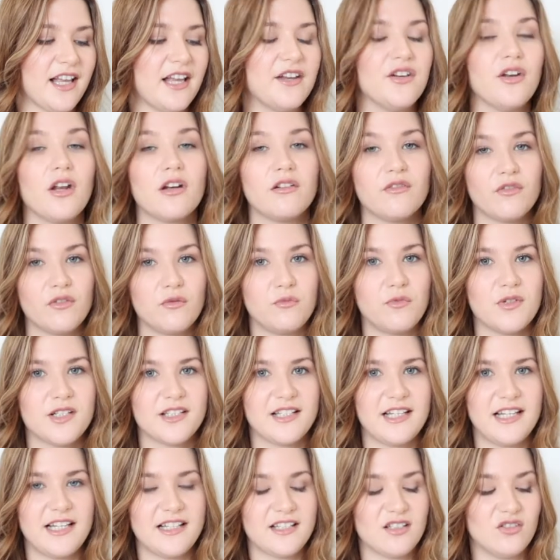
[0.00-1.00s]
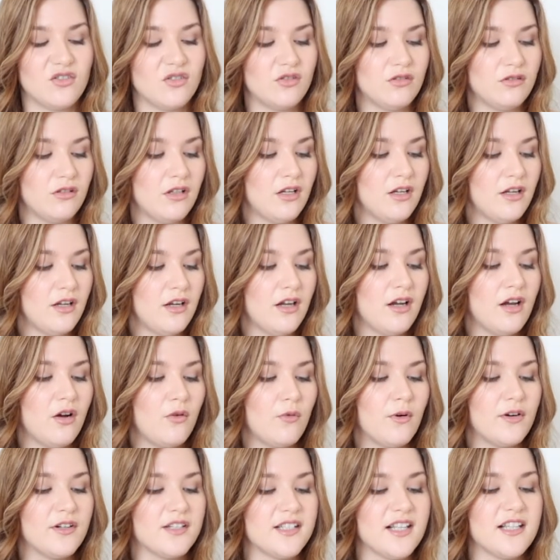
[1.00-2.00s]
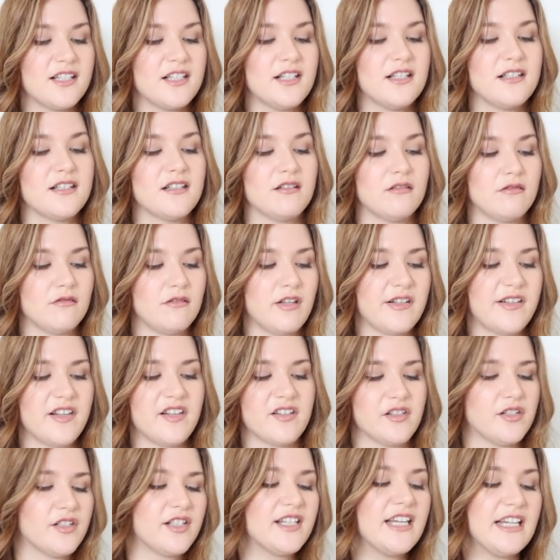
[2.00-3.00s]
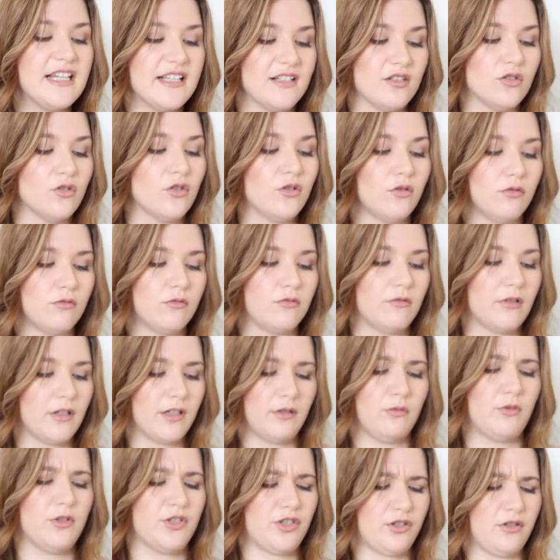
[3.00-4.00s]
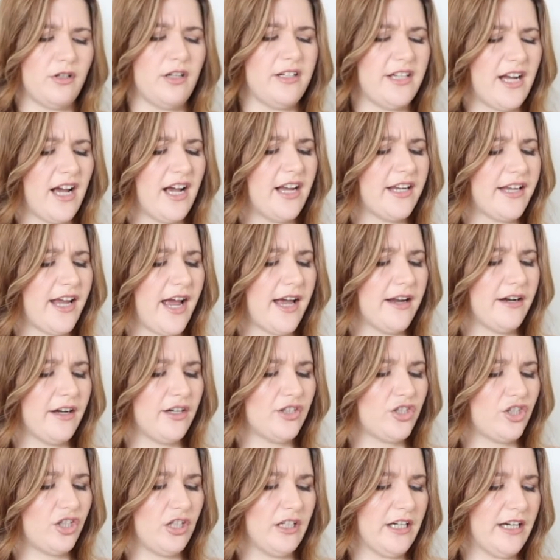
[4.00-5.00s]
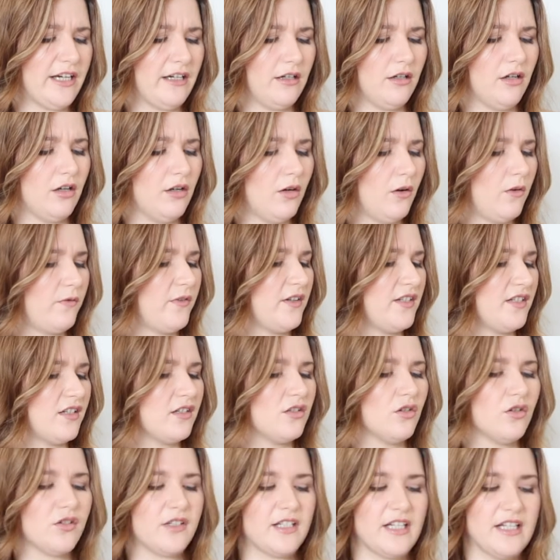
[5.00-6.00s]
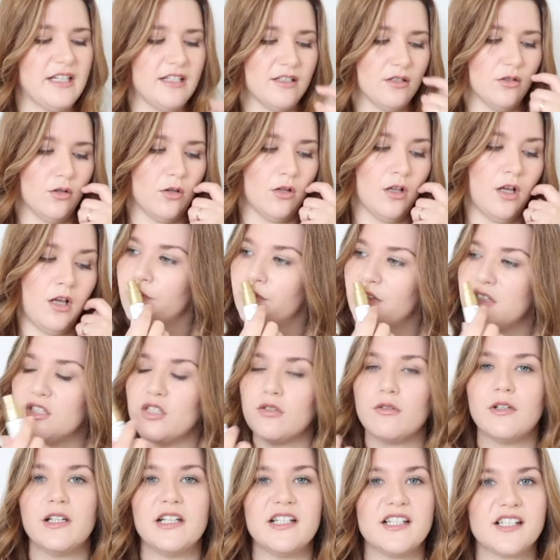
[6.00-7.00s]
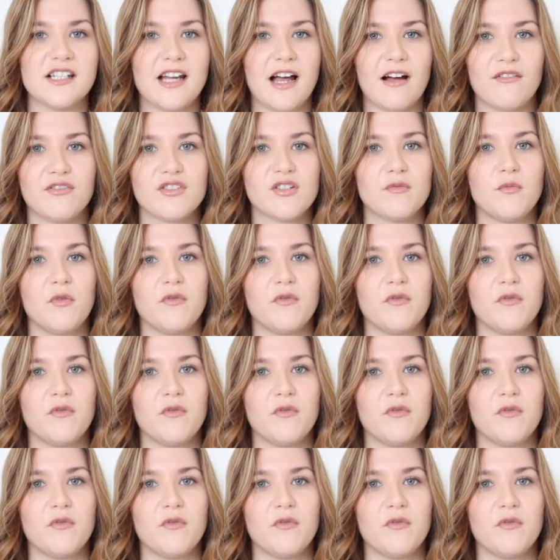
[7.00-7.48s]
and none of them were seasonal, whereas this isn't seasonal, which, yeah, again, actually, a lot of this is not seasonal. They do at least have